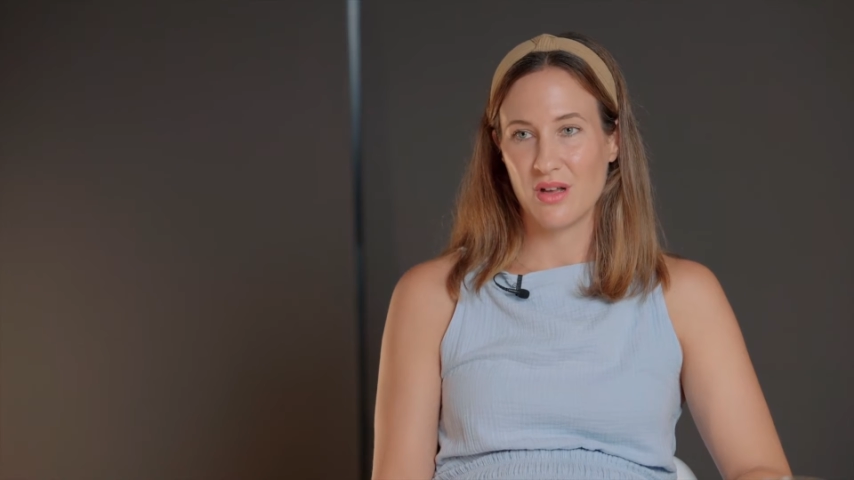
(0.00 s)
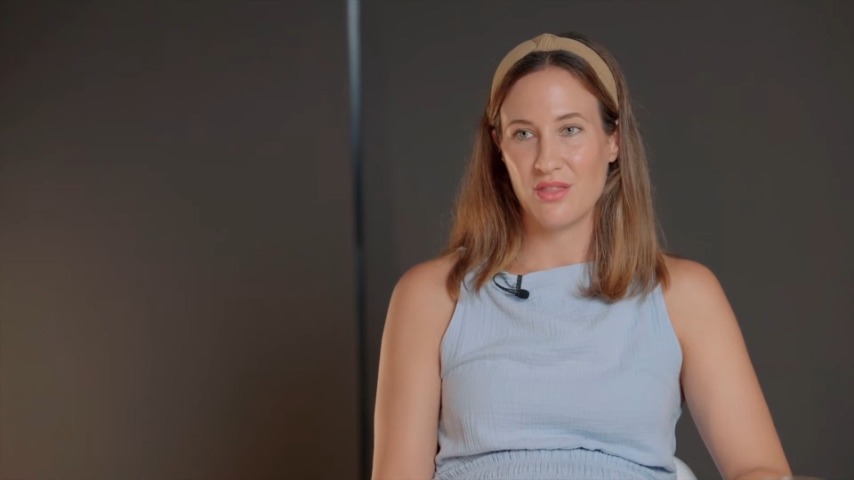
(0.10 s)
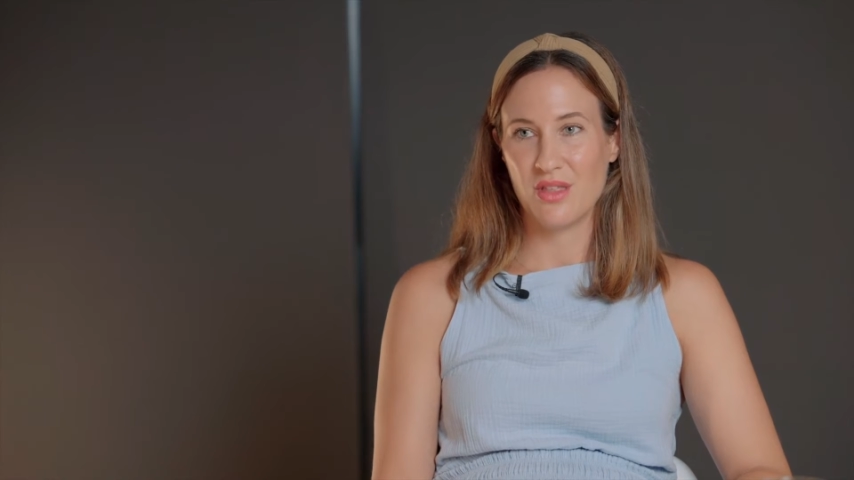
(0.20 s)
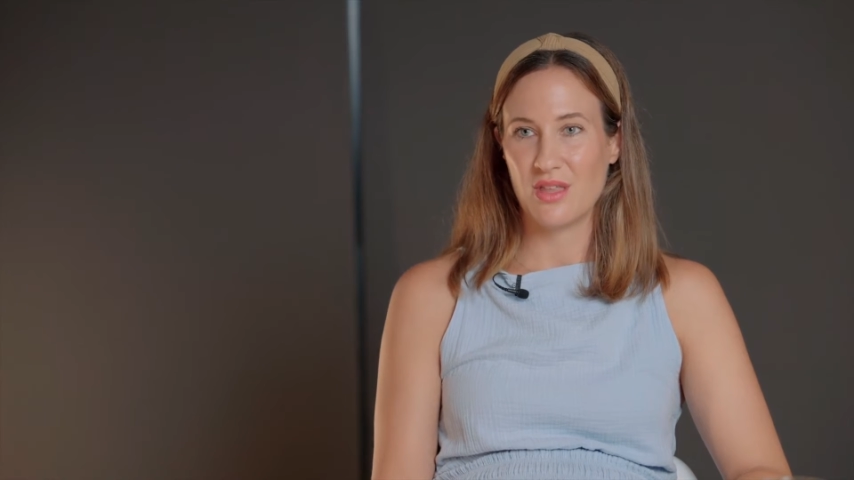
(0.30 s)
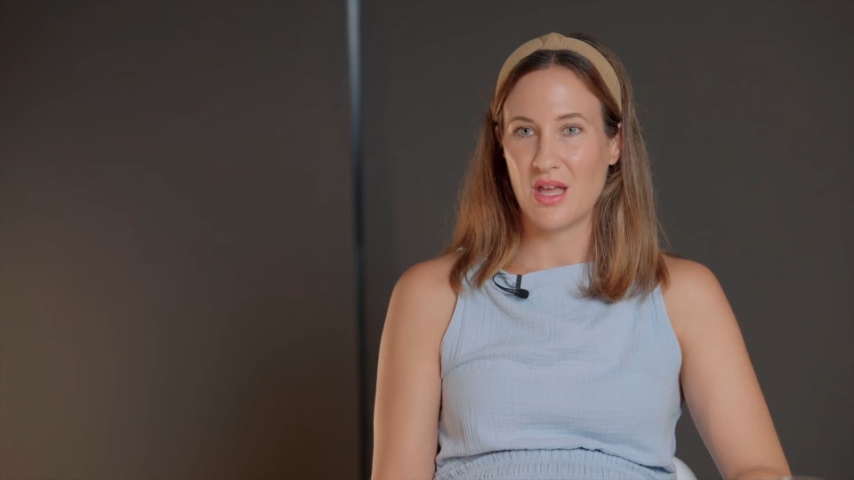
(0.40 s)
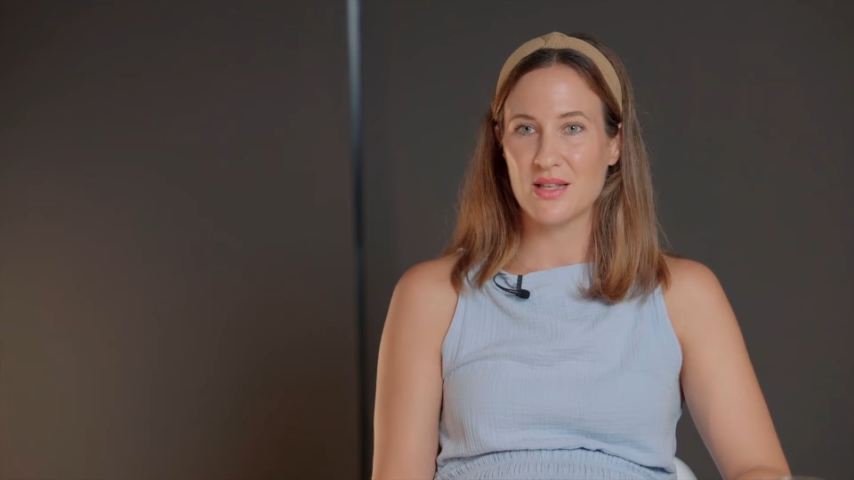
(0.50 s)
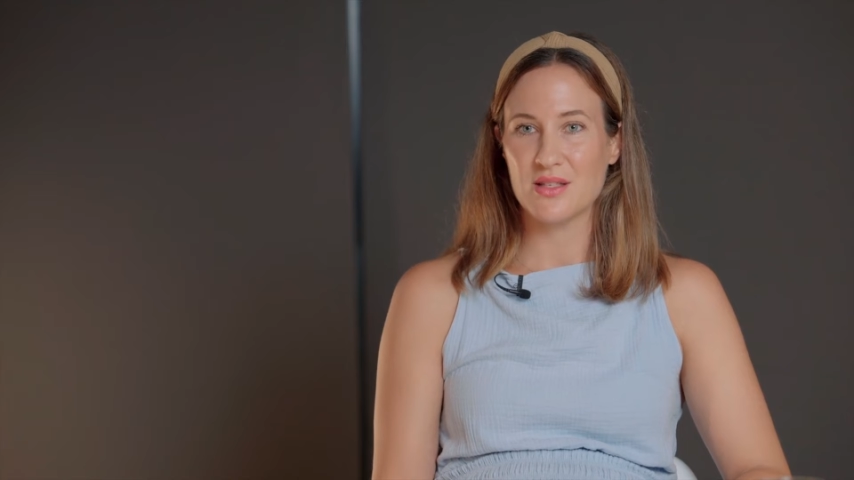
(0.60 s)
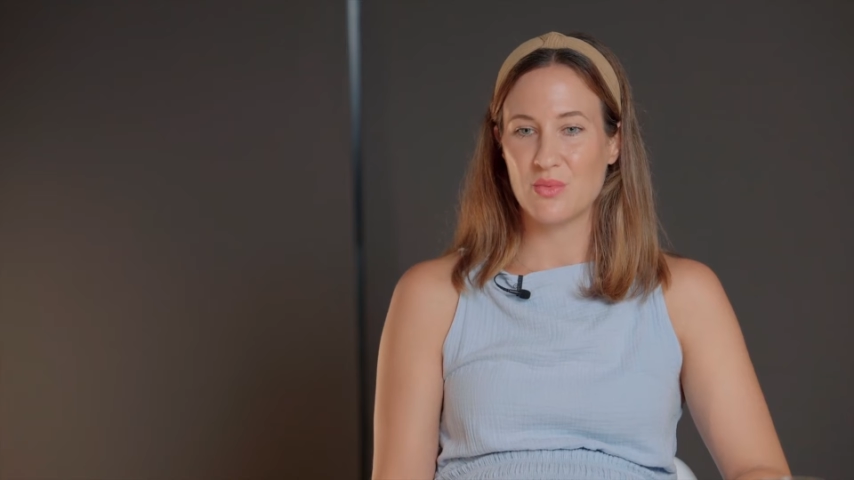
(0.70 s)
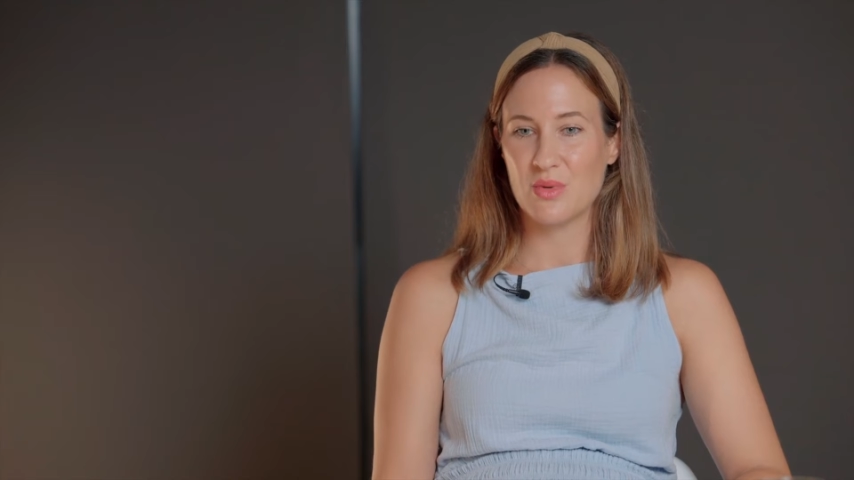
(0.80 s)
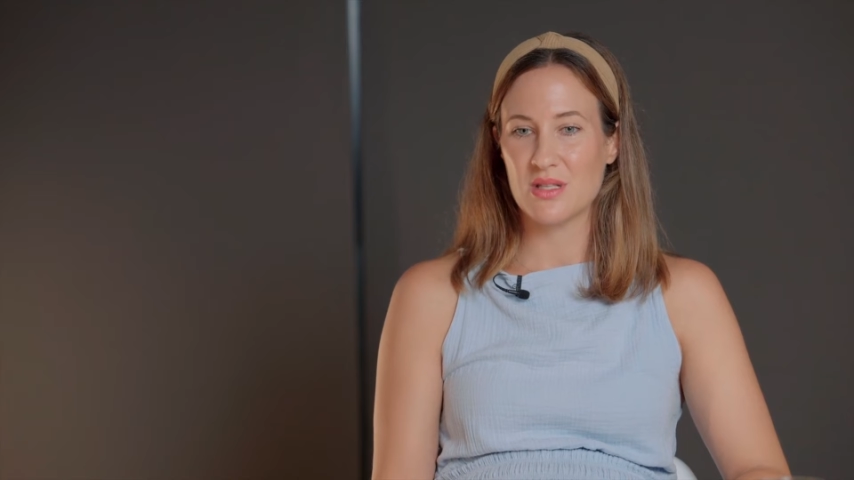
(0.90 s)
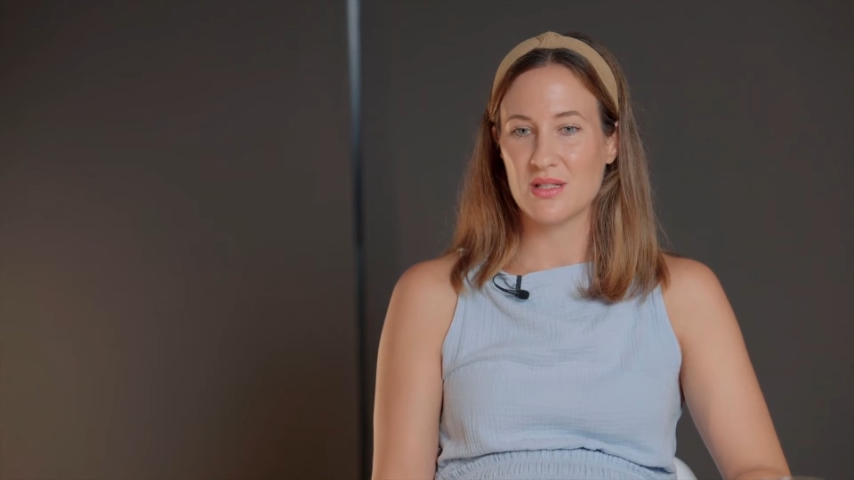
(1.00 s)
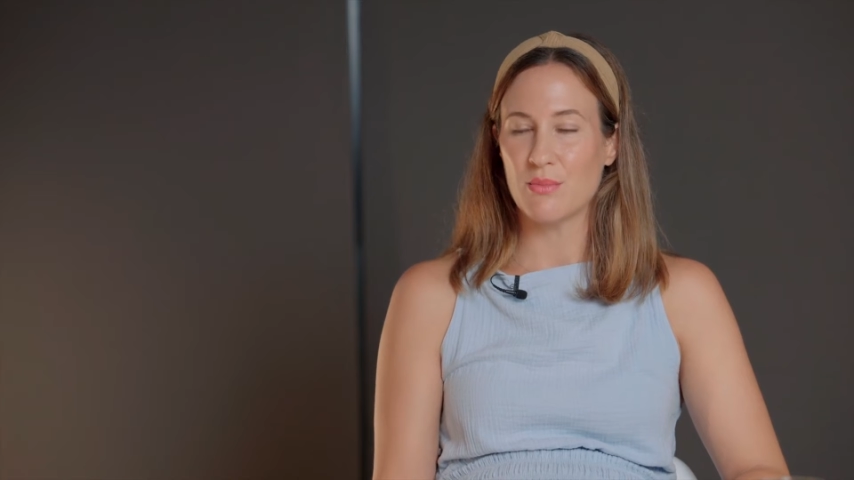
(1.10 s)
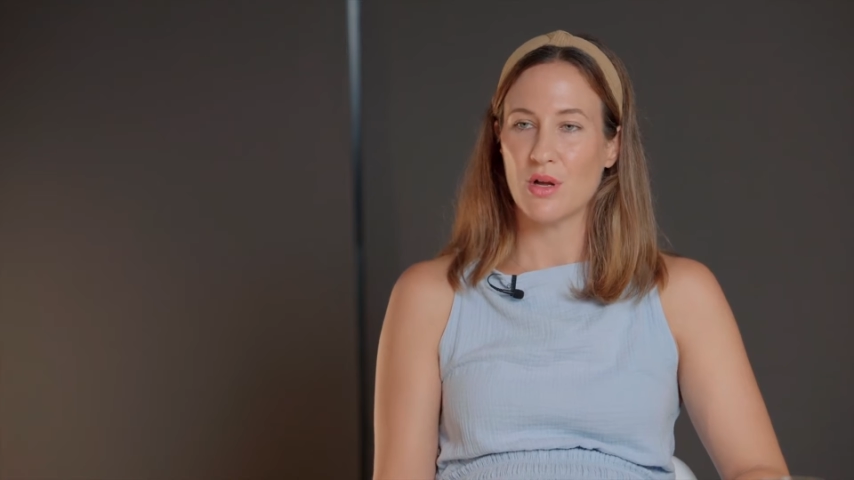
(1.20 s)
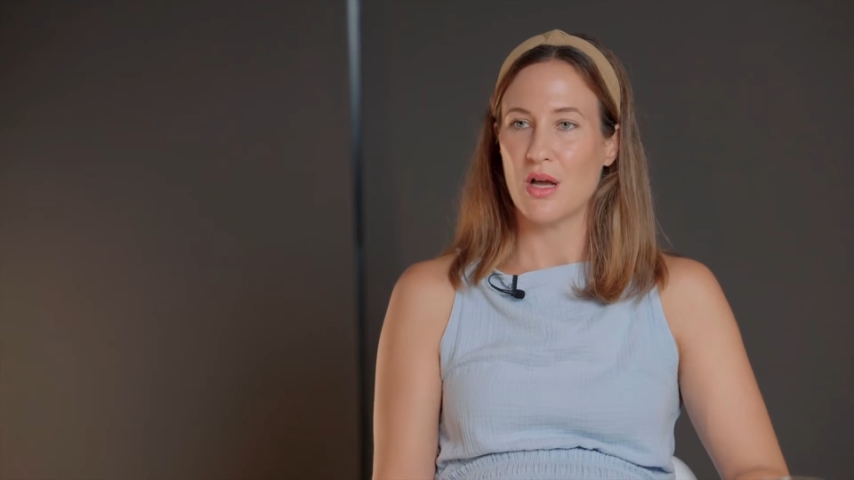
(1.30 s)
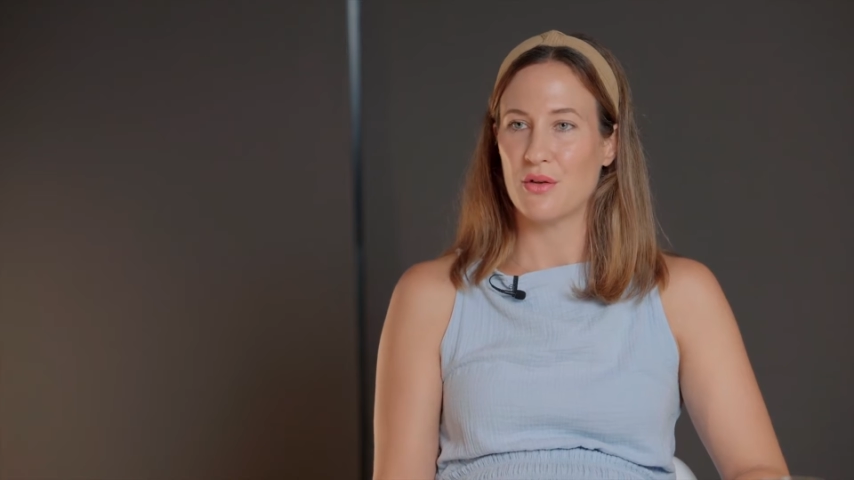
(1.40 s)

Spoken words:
I think there has to be some kind